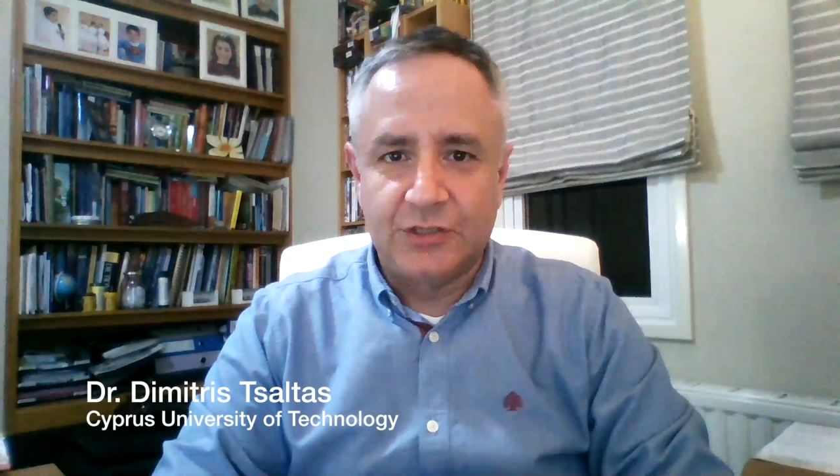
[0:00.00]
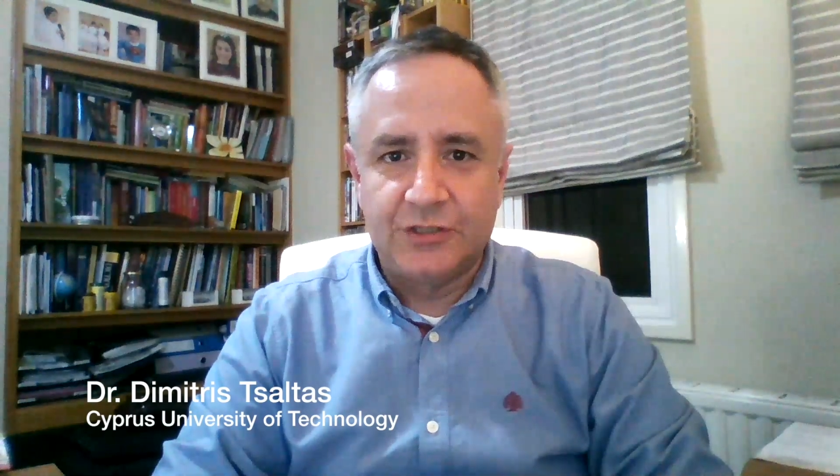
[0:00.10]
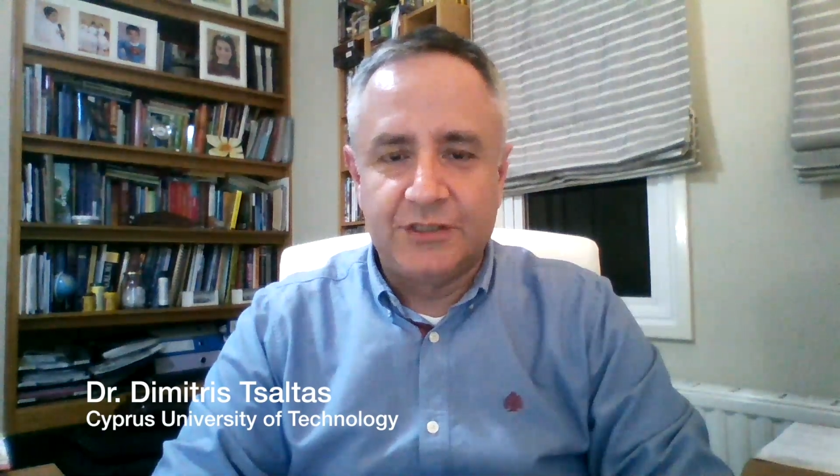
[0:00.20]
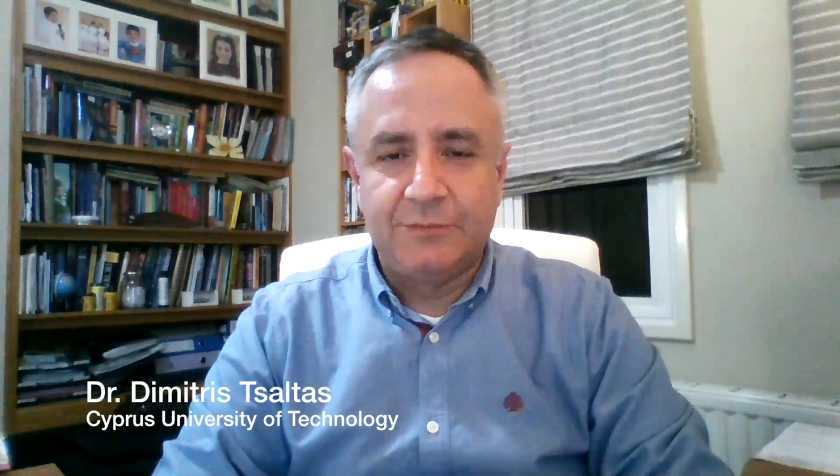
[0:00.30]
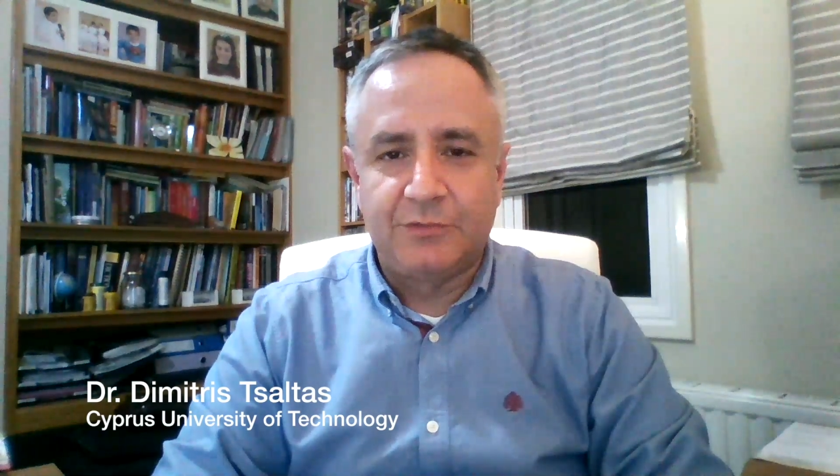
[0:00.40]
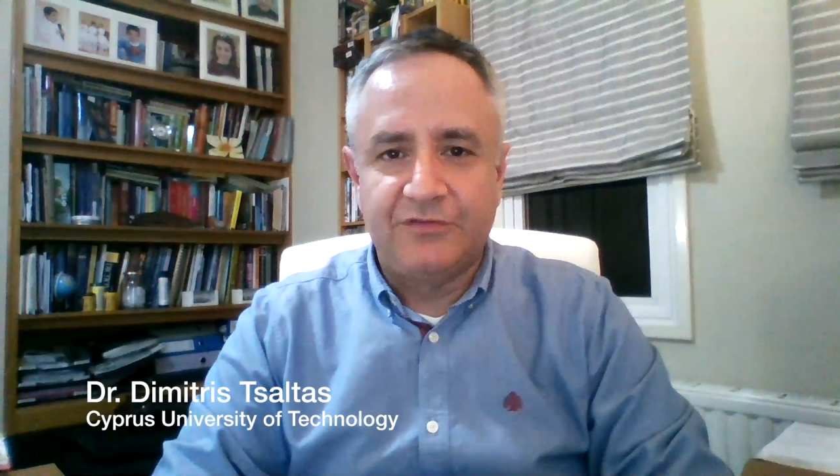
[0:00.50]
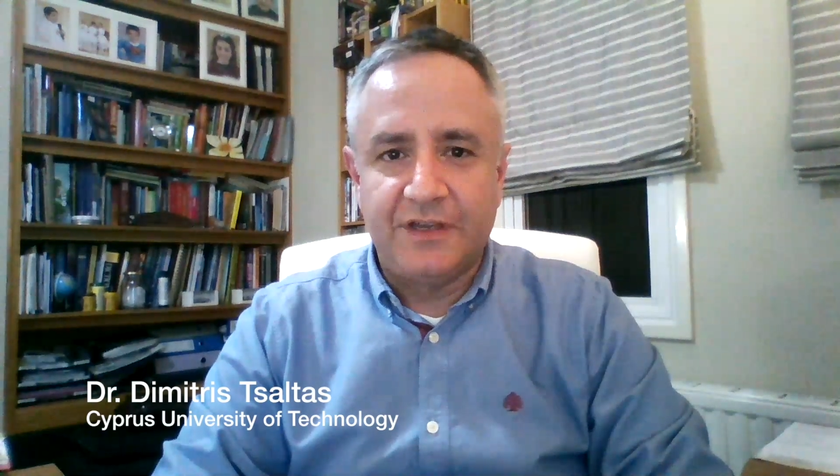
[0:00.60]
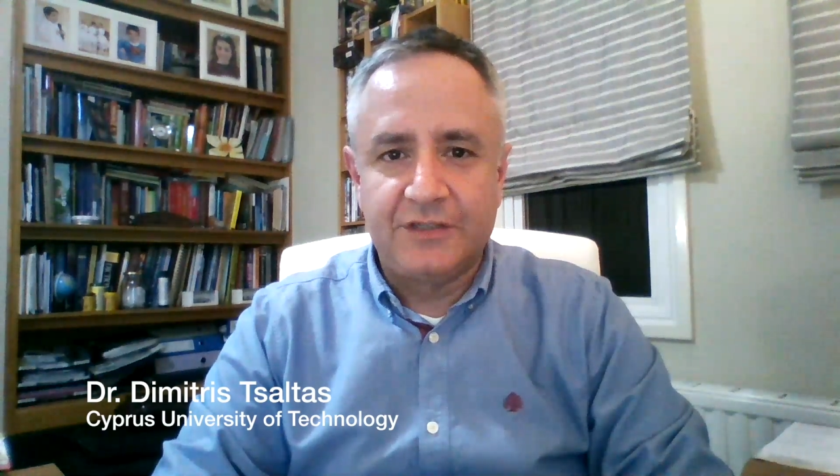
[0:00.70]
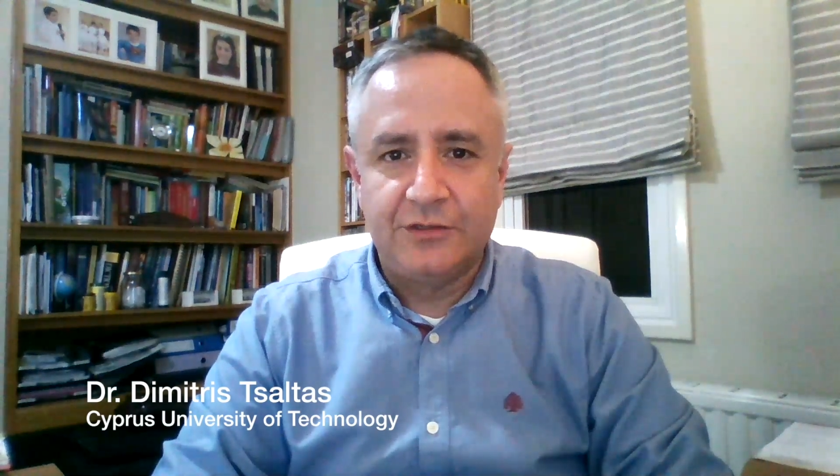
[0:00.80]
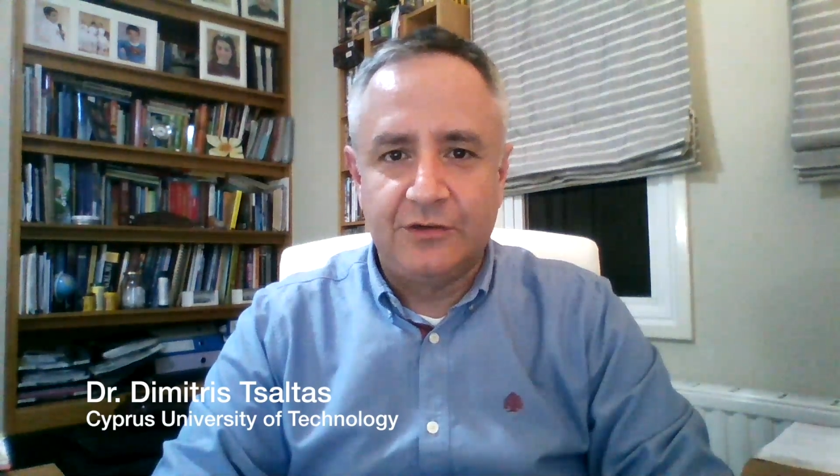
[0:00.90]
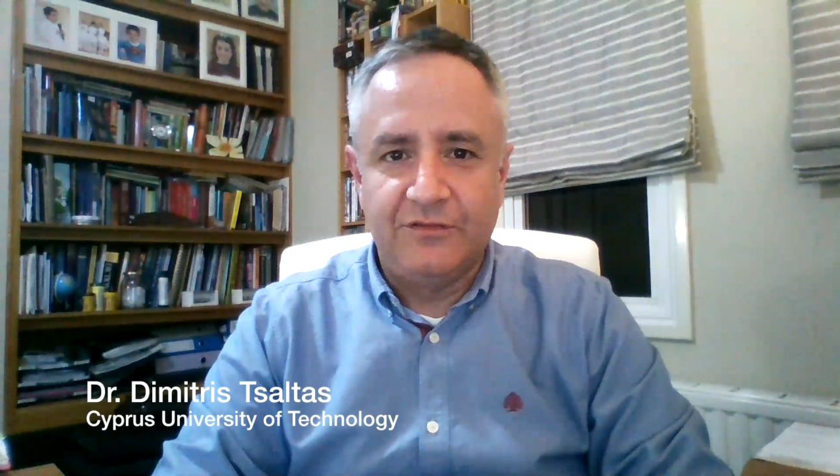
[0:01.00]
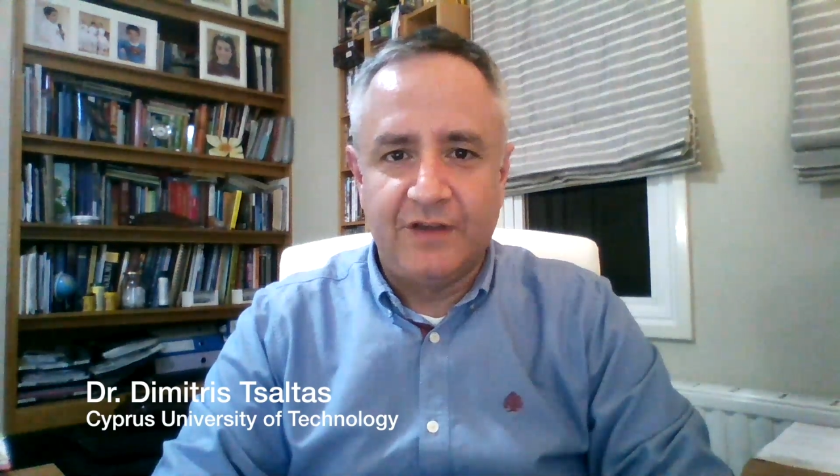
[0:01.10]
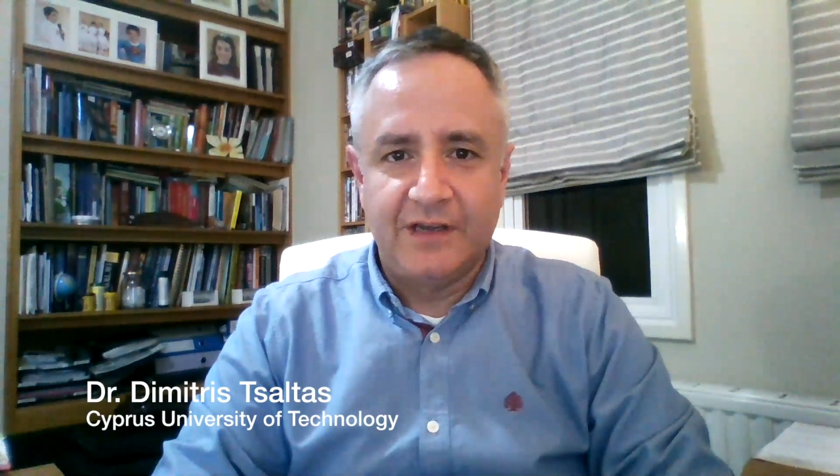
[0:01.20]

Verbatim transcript: Associate Professor of